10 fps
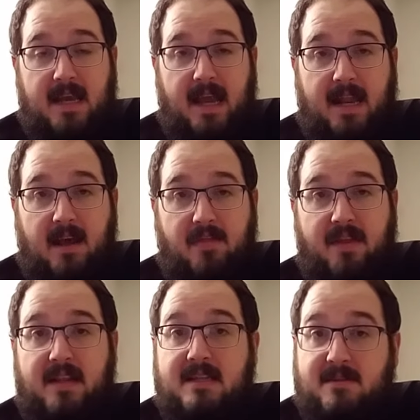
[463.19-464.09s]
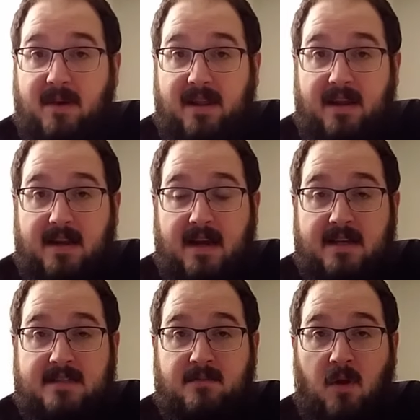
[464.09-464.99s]
And I think that's about it,
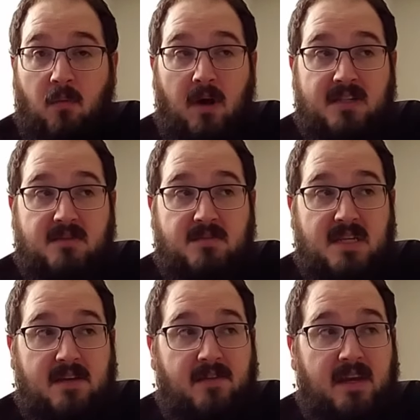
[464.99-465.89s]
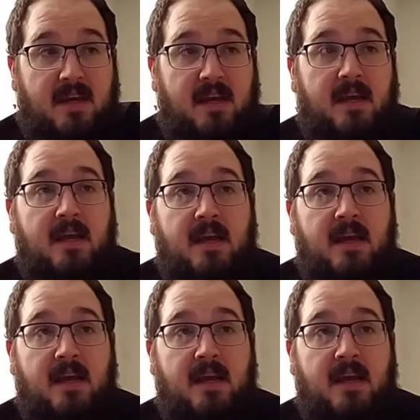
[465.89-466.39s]
guys. I'm going to watch some TV.